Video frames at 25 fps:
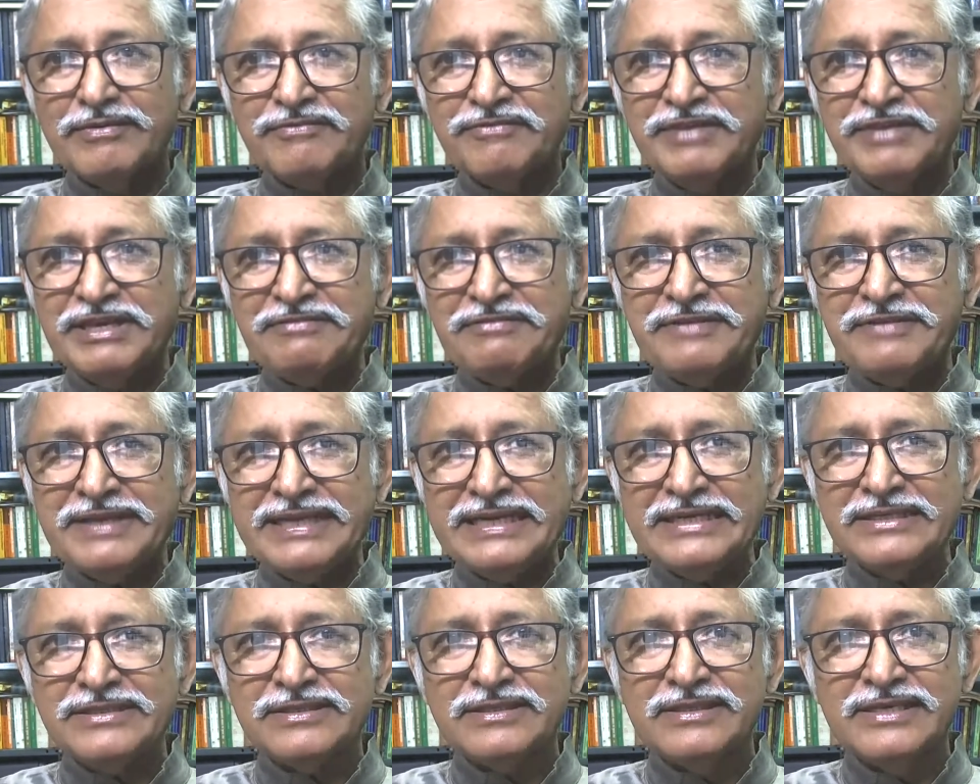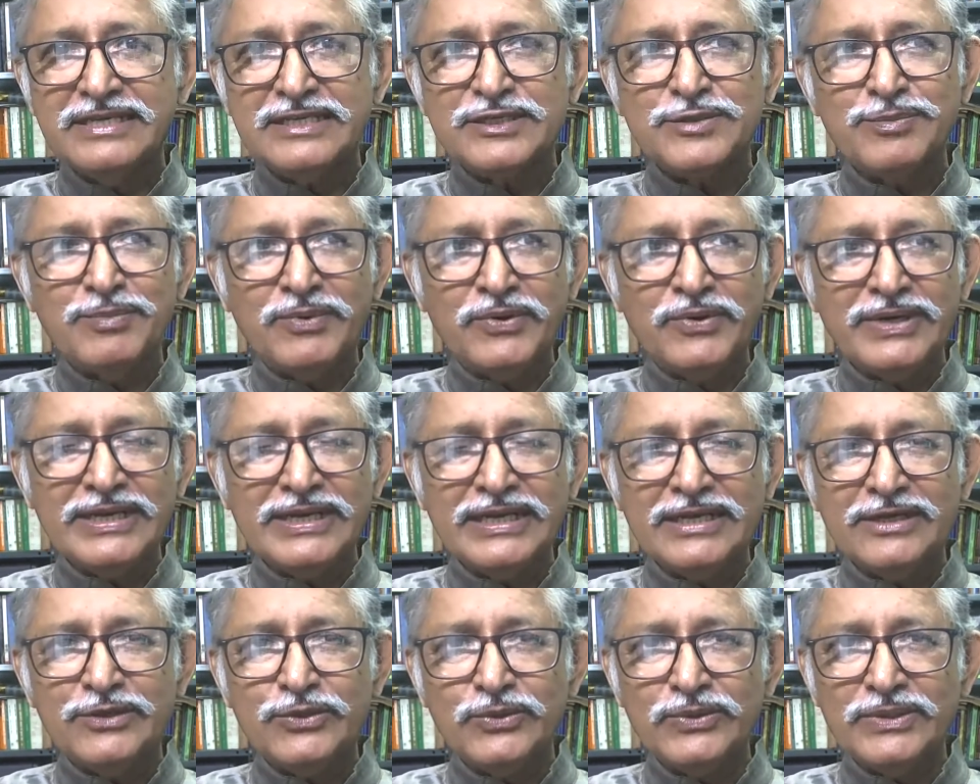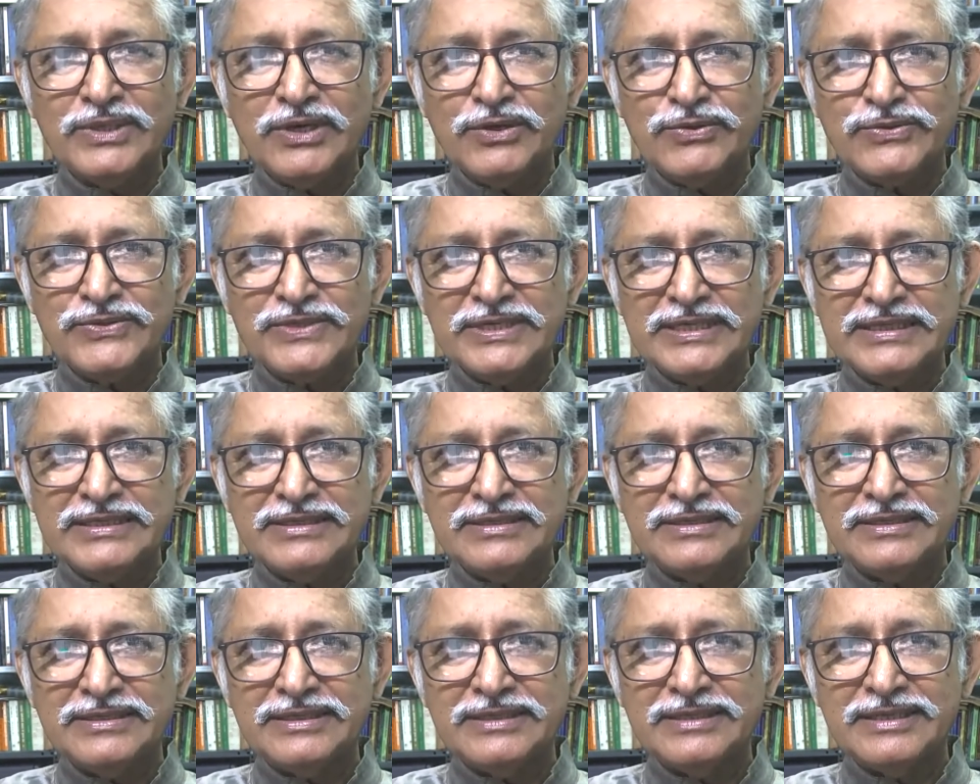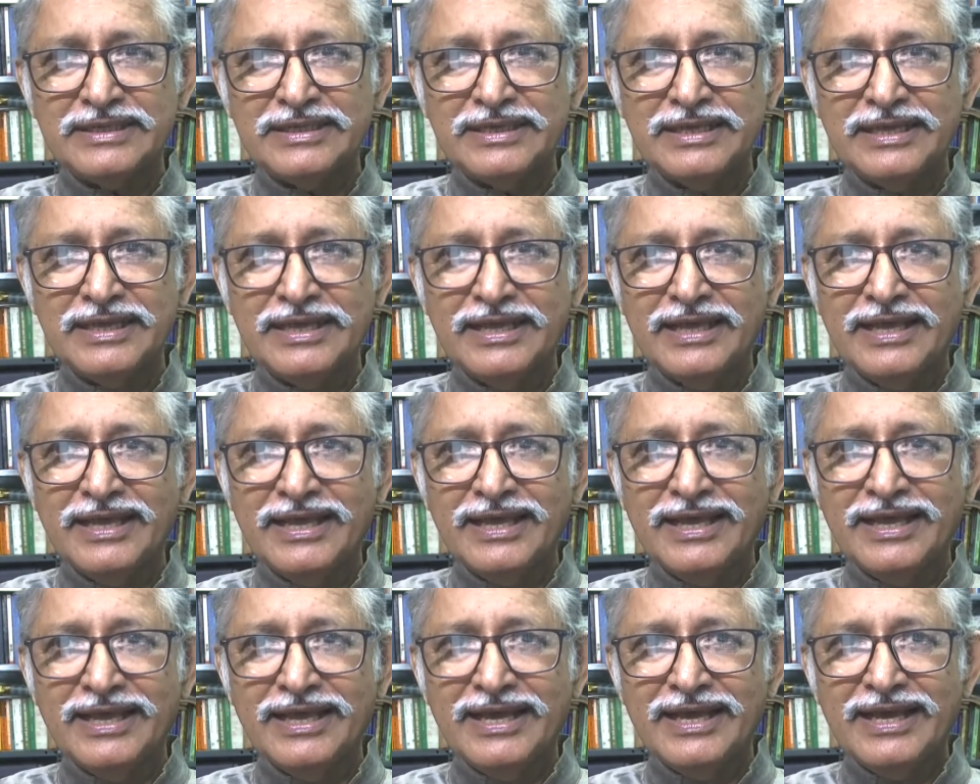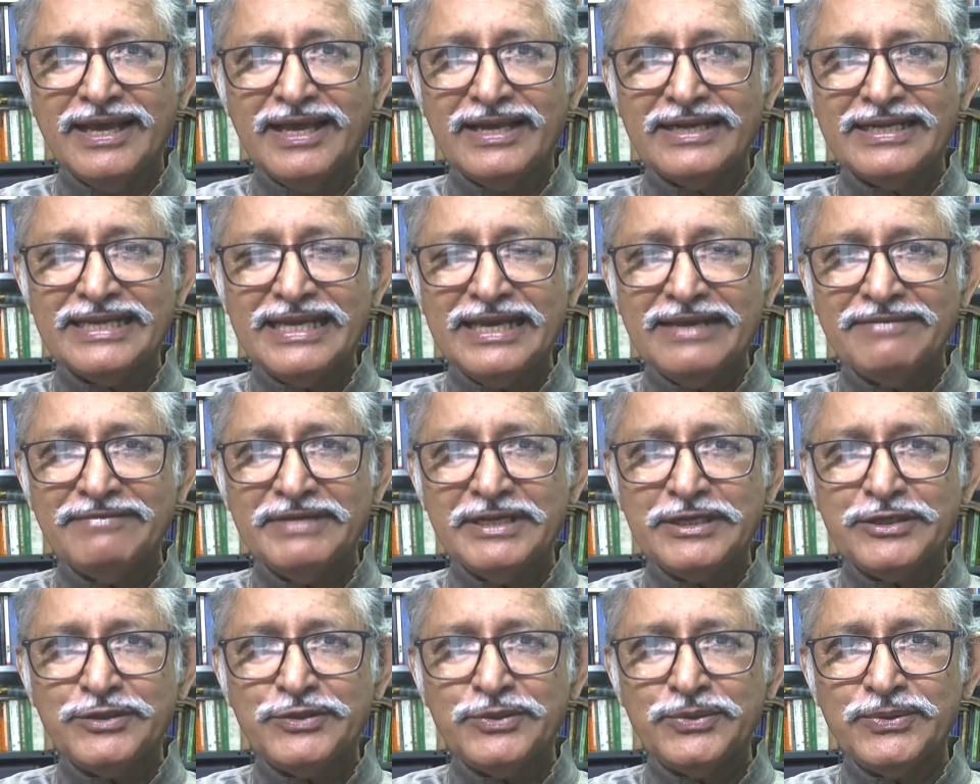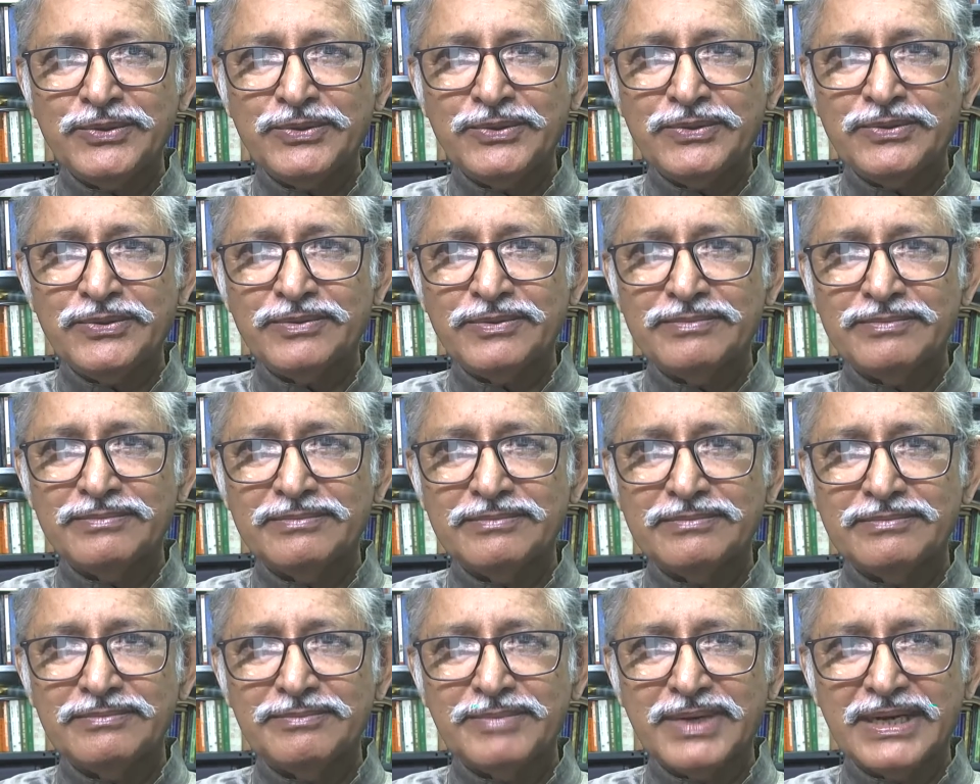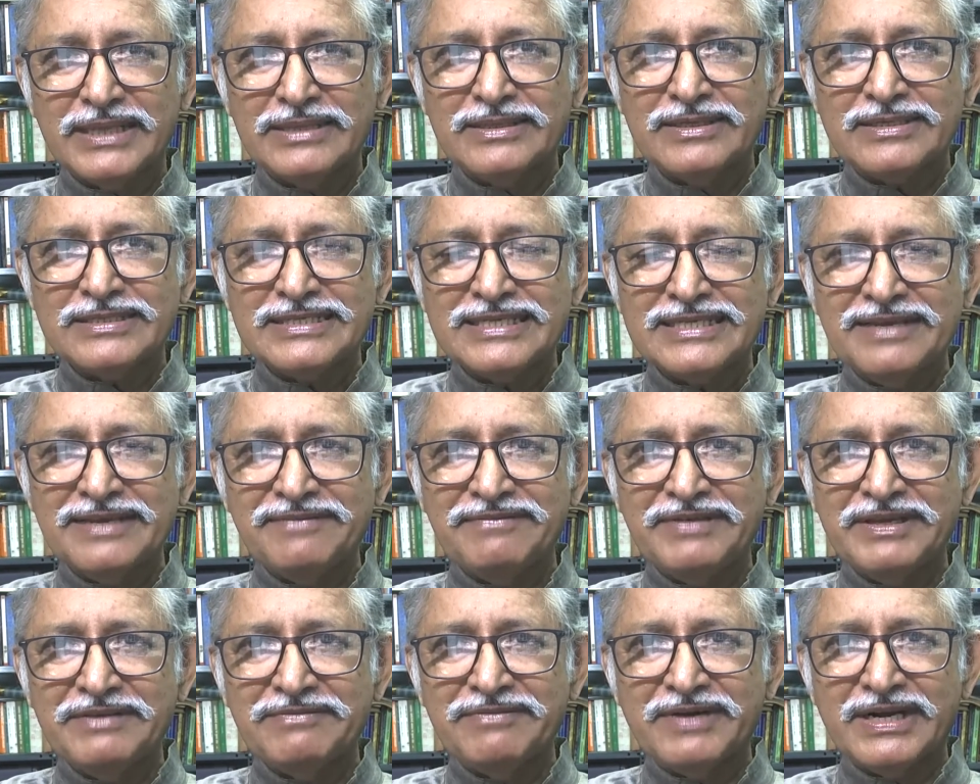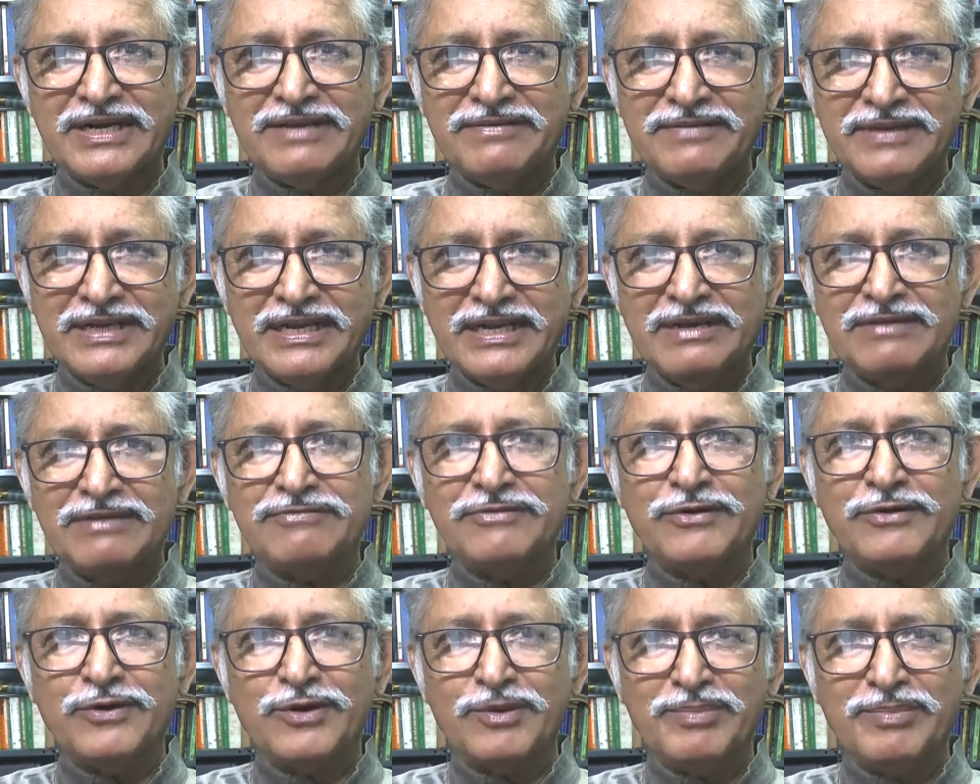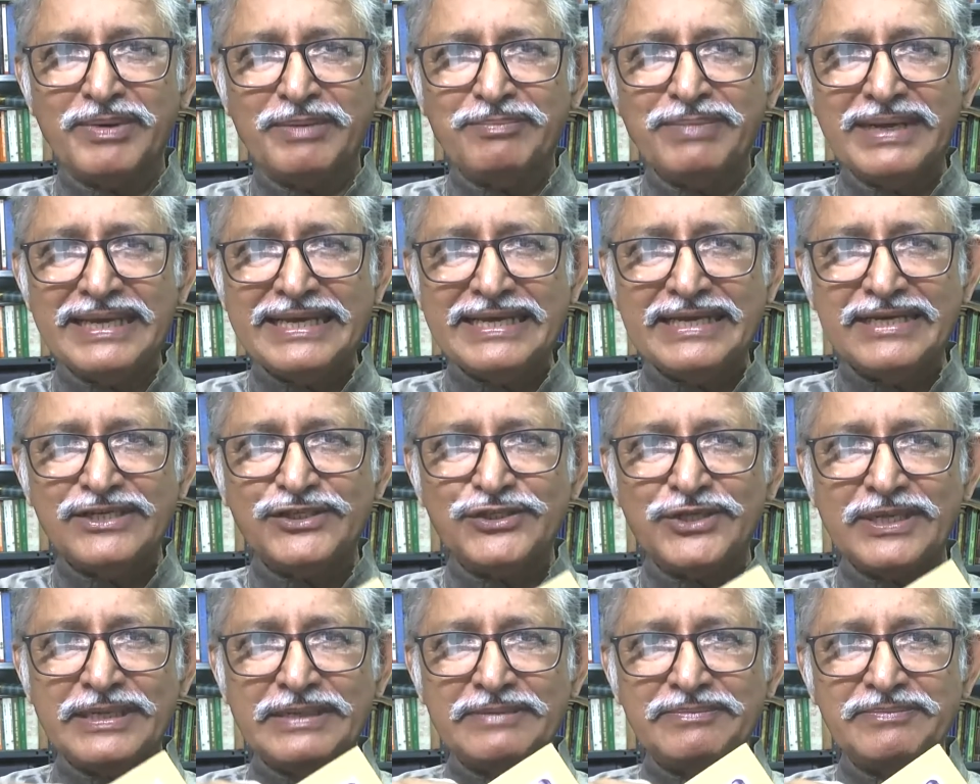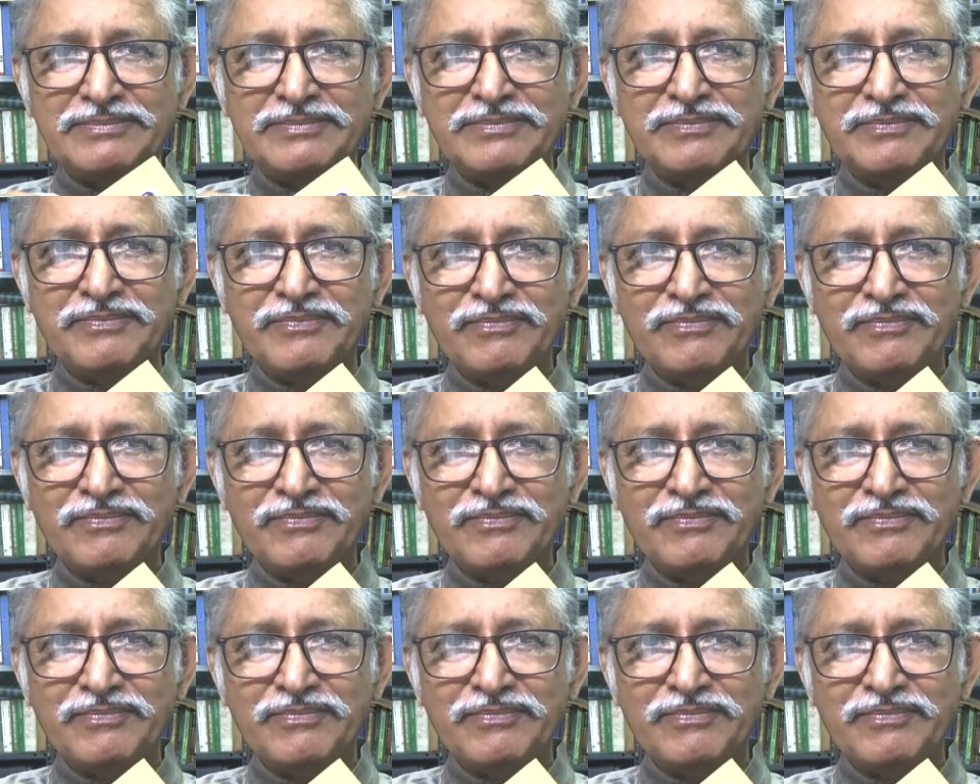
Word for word: We finished this book in 2000 and gave it to Brother C.V. Vadavana for publication.